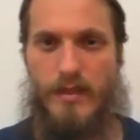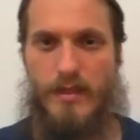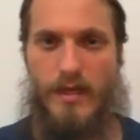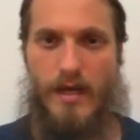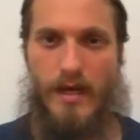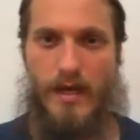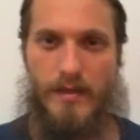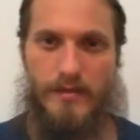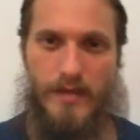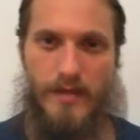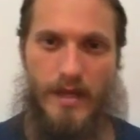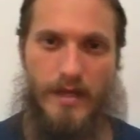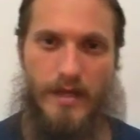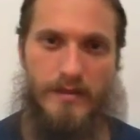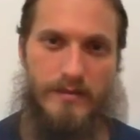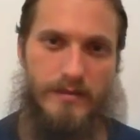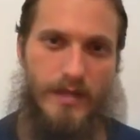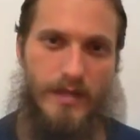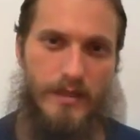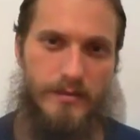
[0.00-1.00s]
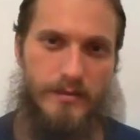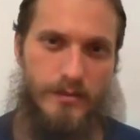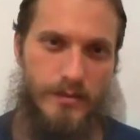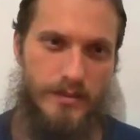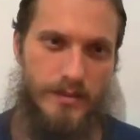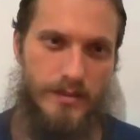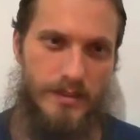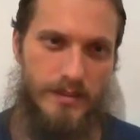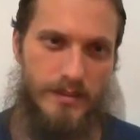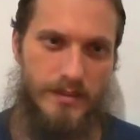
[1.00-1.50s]
on
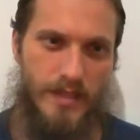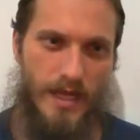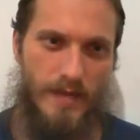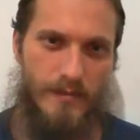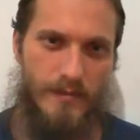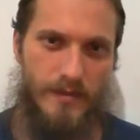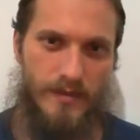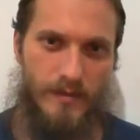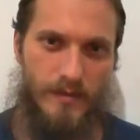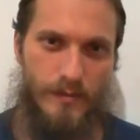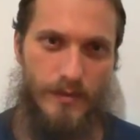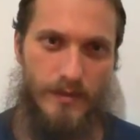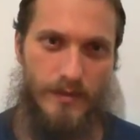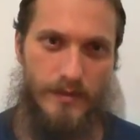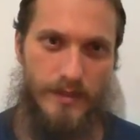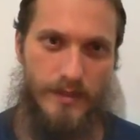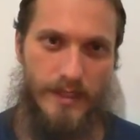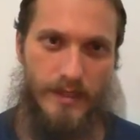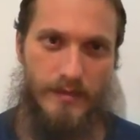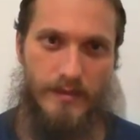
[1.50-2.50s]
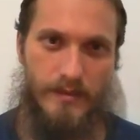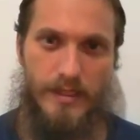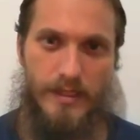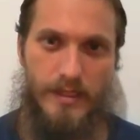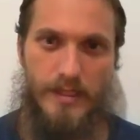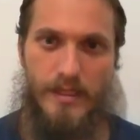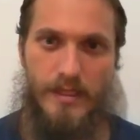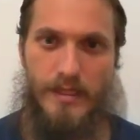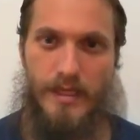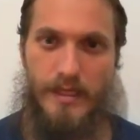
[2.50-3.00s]
just the topic of burnout.
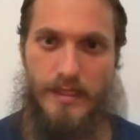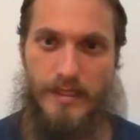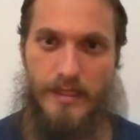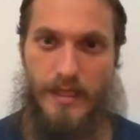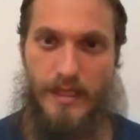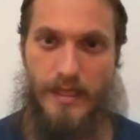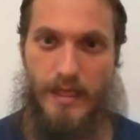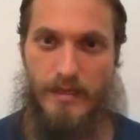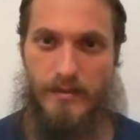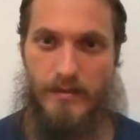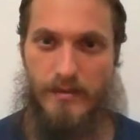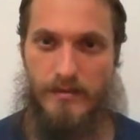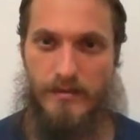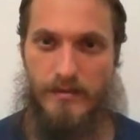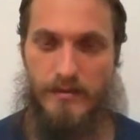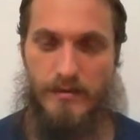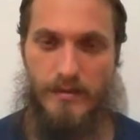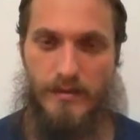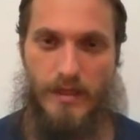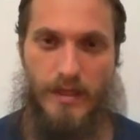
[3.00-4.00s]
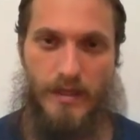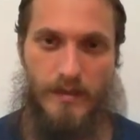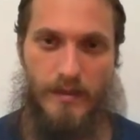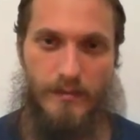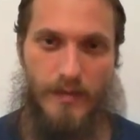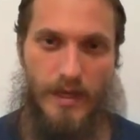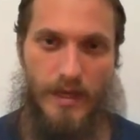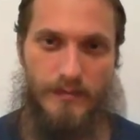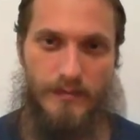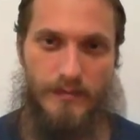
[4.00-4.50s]
And again,
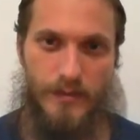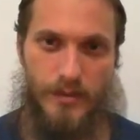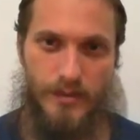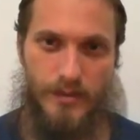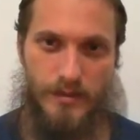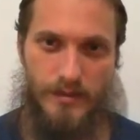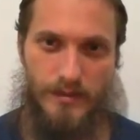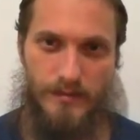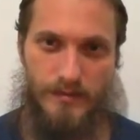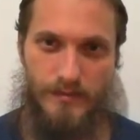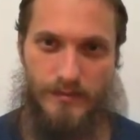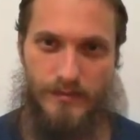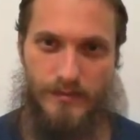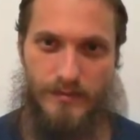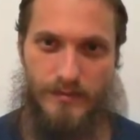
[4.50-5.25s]
I'm sure